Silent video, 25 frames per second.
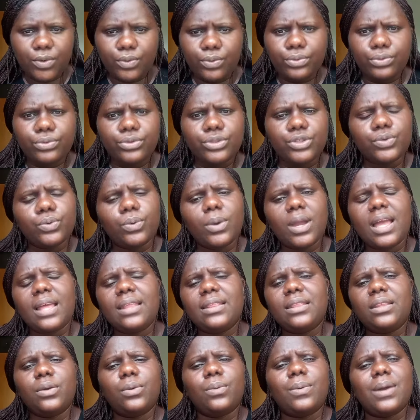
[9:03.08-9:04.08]
route where
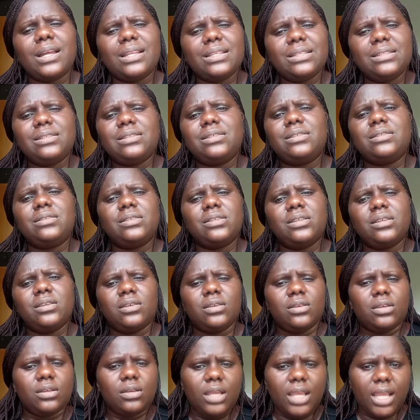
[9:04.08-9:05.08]
they want
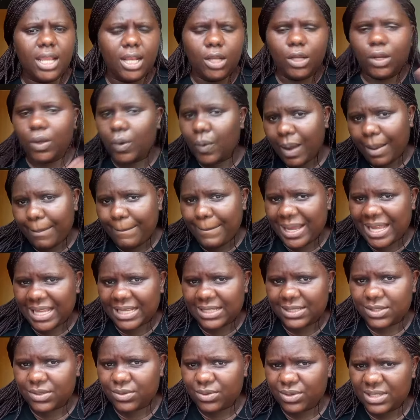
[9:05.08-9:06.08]
a lower
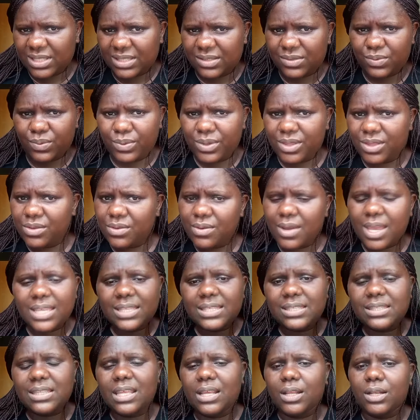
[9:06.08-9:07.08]
band, because with
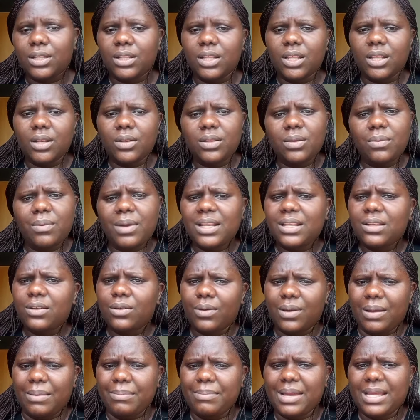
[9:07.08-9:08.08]
US they want
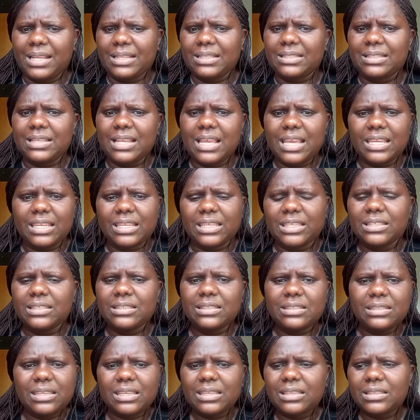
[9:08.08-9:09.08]
lower bands like
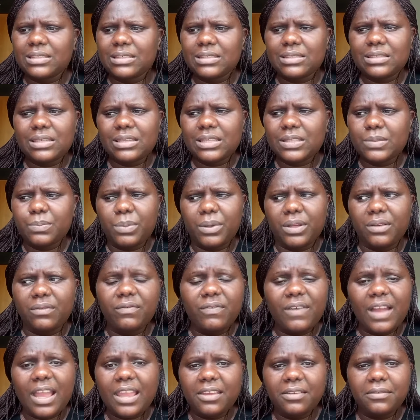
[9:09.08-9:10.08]

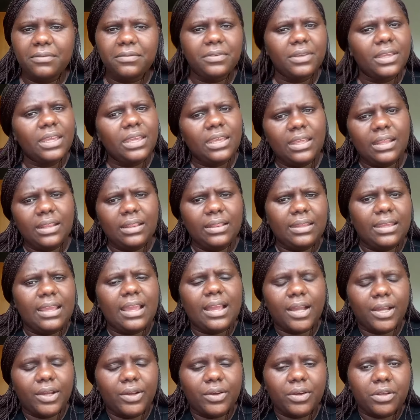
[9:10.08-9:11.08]
6.5. They
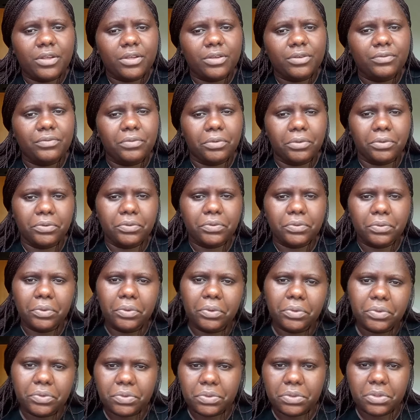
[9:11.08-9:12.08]
agree for you to
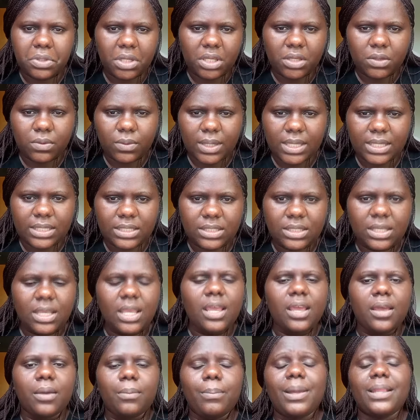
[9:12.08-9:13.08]
go to the US,
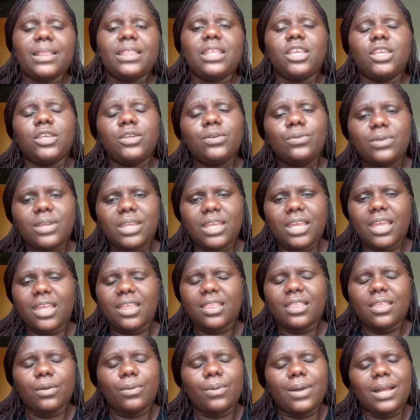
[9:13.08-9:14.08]
but the
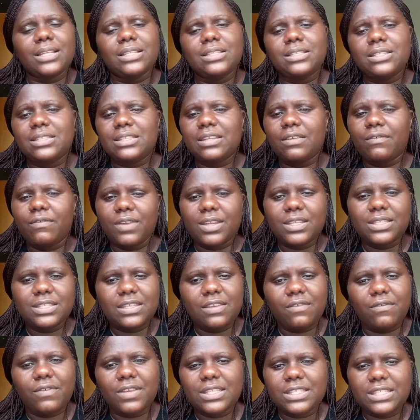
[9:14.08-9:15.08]
UK they want
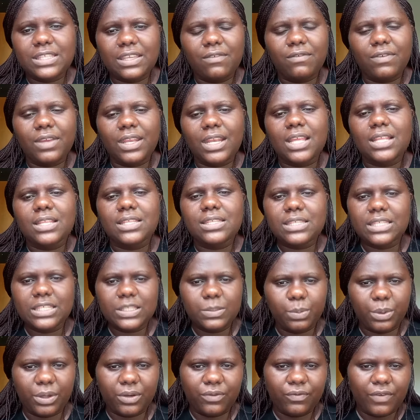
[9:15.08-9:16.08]
7.77 and
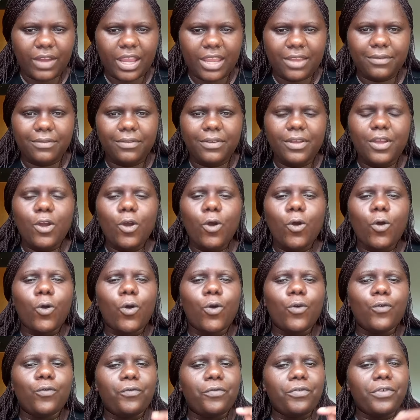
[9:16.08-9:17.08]
6.5,
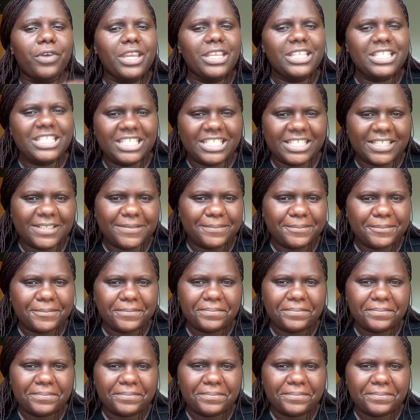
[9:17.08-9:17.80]
of which